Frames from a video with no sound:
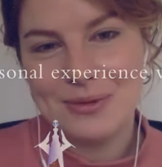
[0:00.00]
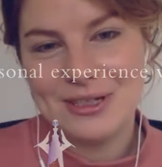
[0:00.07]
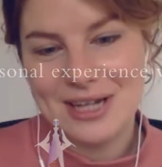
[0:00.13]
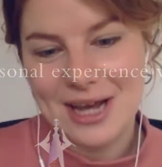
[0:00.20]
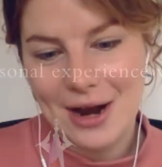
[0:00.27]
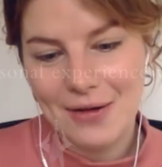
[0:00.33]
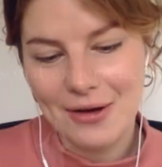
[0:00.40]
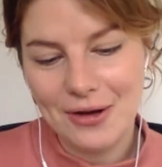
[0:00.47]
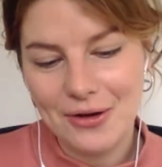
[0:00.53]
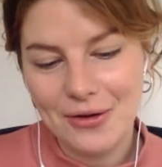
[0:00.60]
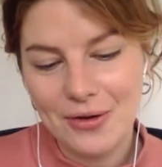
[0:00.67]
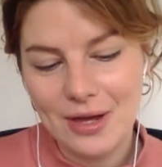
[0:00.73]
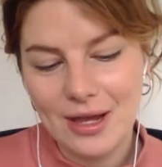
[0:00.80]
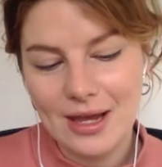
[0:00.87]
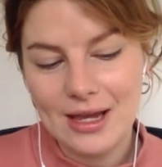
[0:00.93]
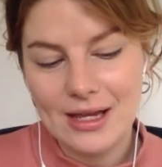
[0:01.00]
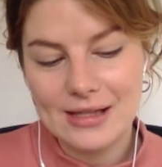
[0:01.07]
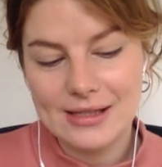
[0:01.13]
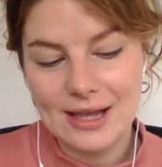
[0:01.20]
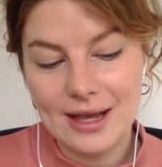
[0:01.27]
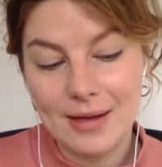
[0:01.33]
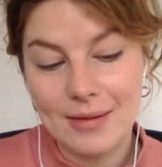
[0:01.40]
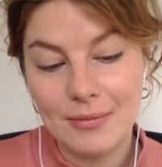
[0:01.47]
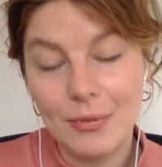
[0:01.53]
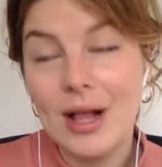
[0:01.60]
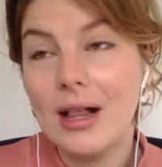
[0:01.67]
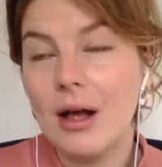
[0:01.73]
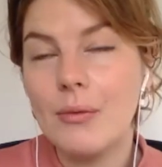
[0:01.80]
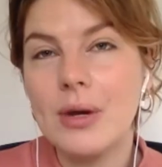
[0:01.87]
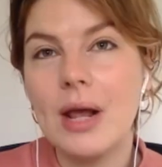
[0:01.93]
with tarot is, when
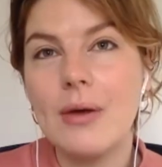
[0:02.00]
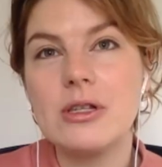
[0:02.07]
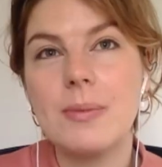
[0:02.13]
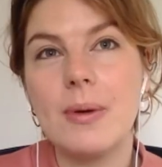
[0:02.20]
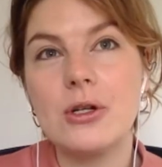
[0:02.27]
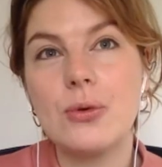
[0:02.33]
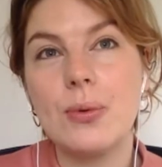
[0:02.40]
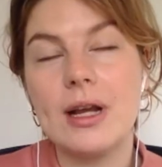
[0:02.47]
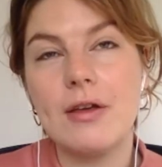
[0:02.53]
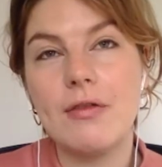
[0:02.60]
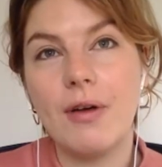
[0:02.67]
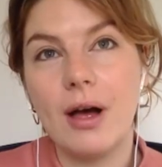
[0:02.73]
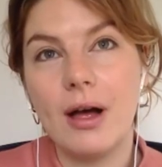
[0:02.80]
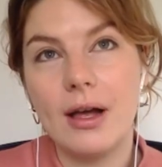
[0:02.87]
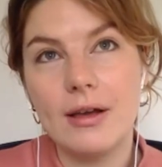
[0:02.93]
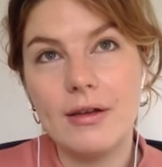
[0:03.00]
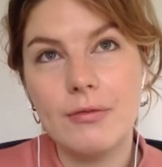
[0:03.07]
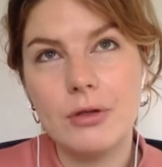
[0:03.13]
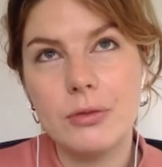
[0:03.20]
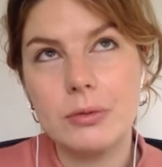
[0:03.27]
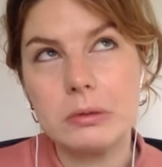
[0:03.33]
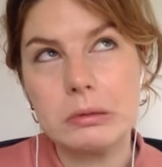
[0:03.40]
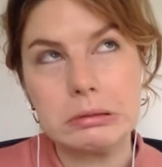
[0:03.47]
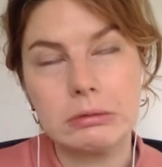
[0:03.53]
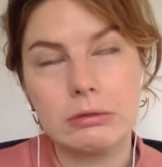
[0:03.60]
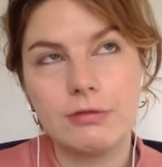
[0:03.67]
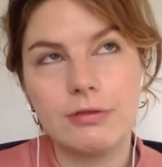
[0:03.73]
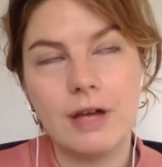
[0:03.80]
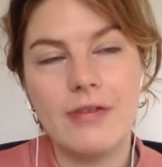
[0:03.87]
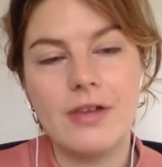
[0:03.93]
I was about 25, which was
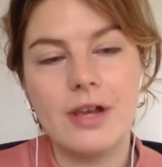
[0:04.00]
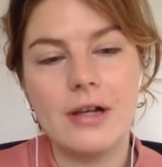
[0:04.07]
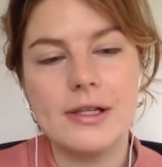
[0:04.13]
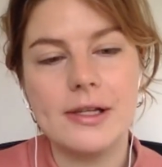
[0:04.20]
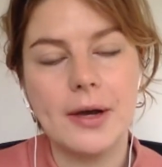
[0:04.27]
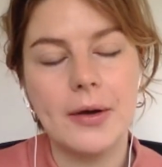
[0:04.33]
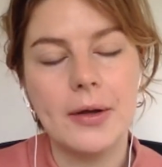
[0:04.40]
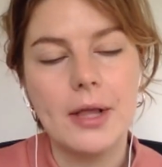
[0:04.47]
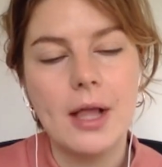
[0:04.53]
5 years ago,